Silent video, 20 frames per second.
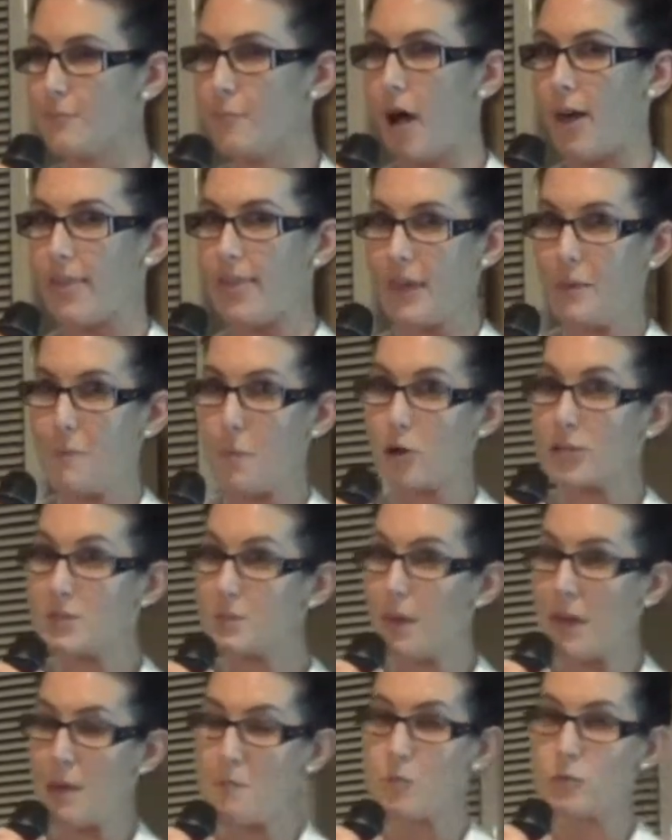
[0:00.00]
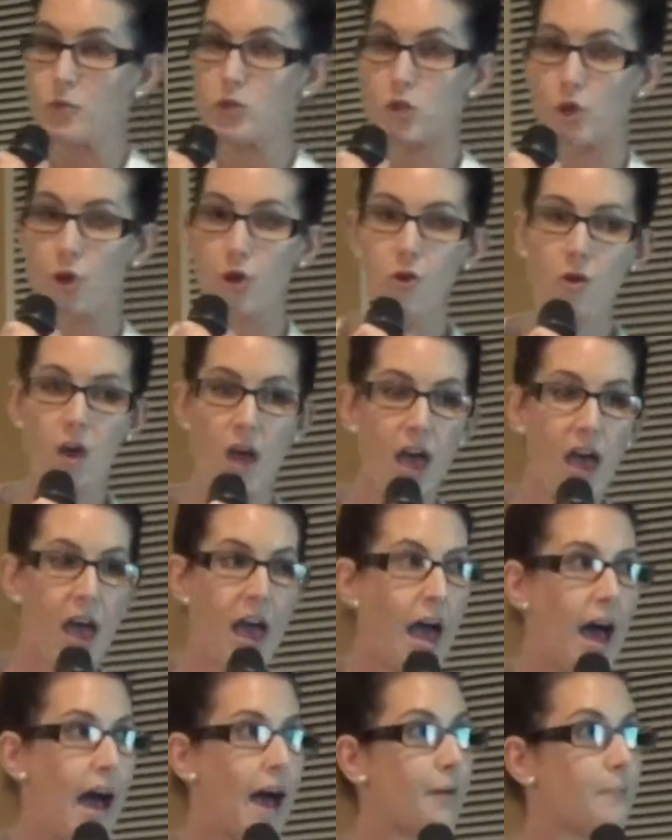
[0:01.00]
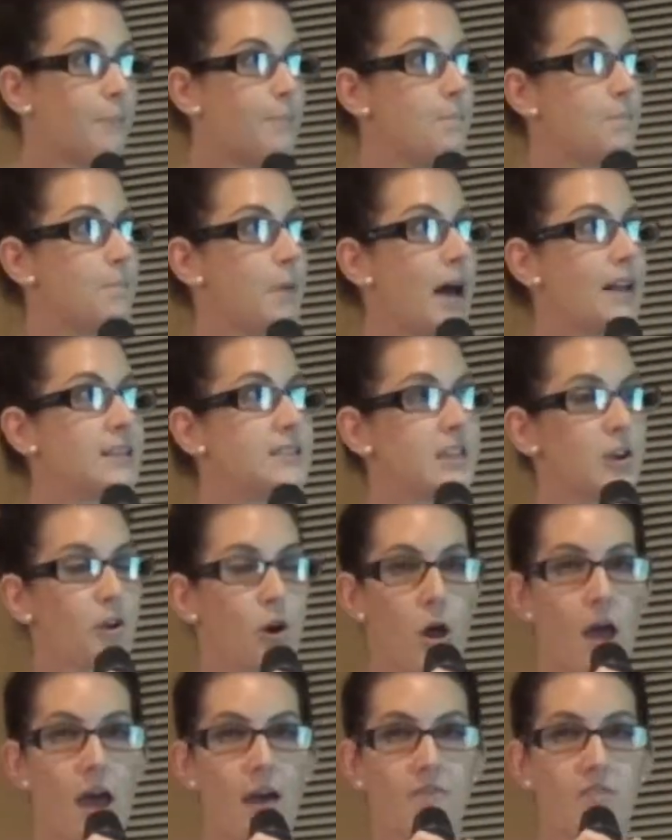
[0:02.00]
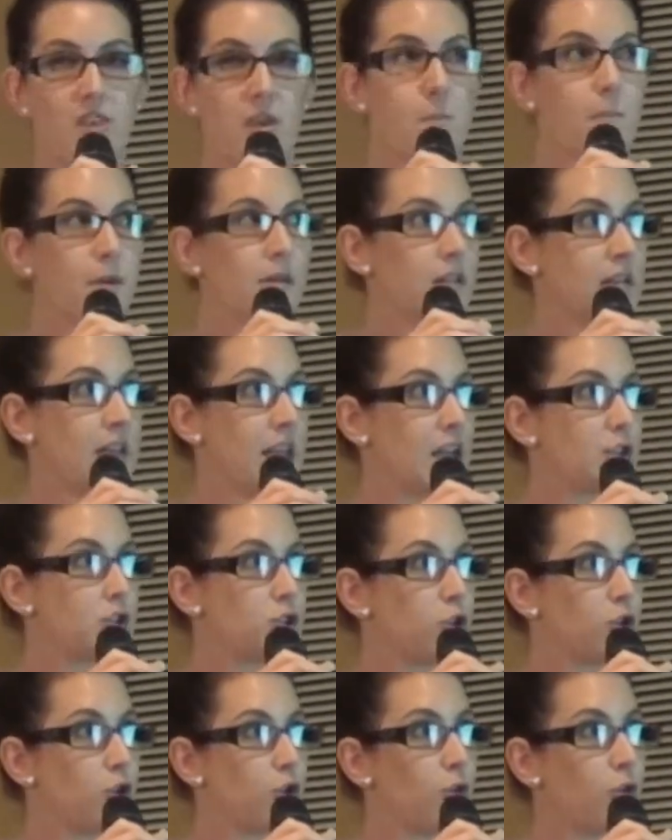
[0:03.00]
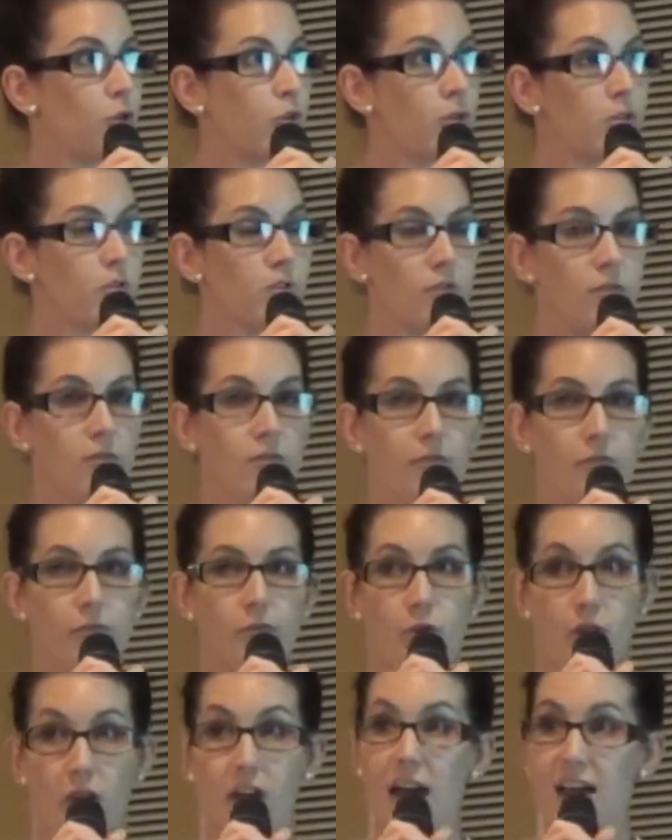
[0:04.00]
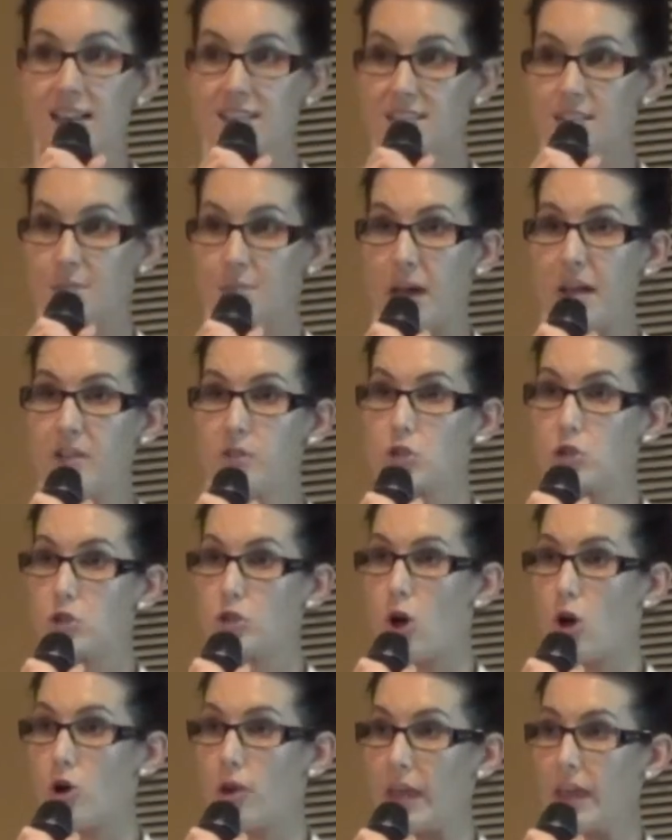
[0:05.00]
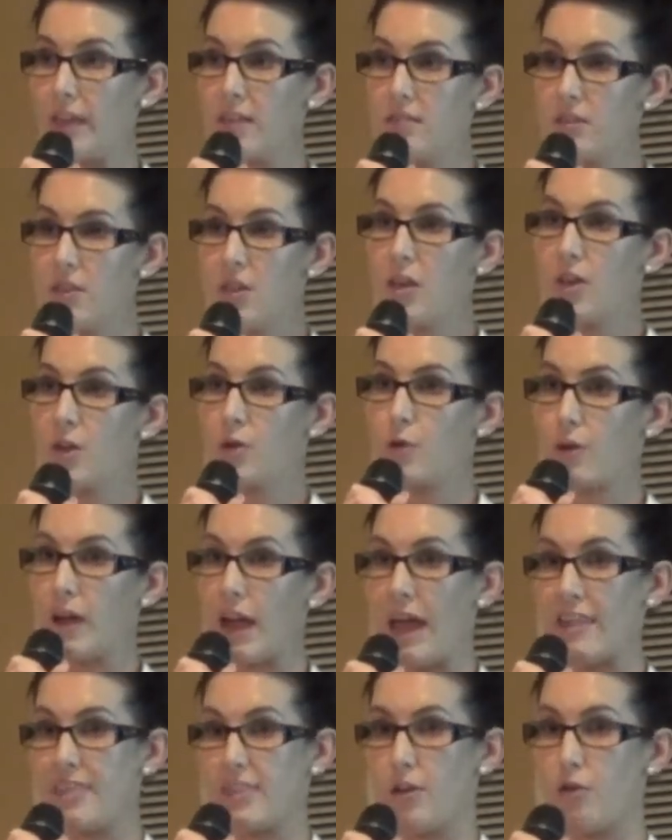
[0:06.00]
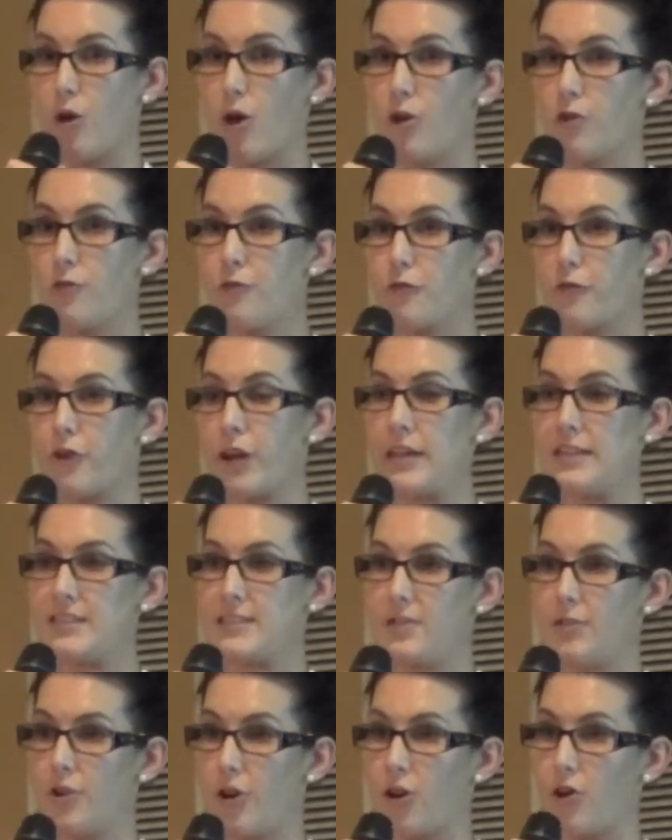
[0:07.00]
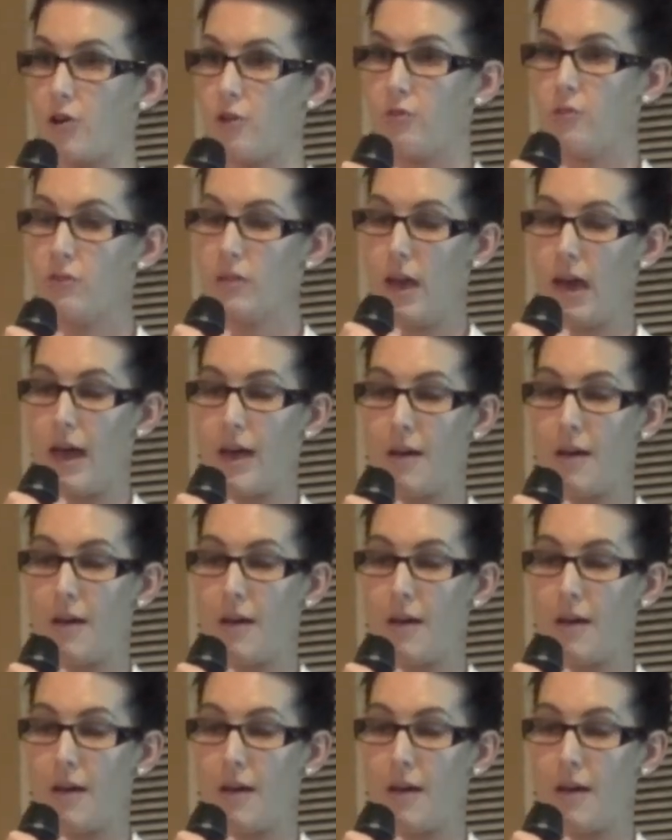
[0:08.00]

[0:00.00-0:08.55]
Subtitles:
I think most people do, but Xero have the ability for the customer to log in, create their own free Xero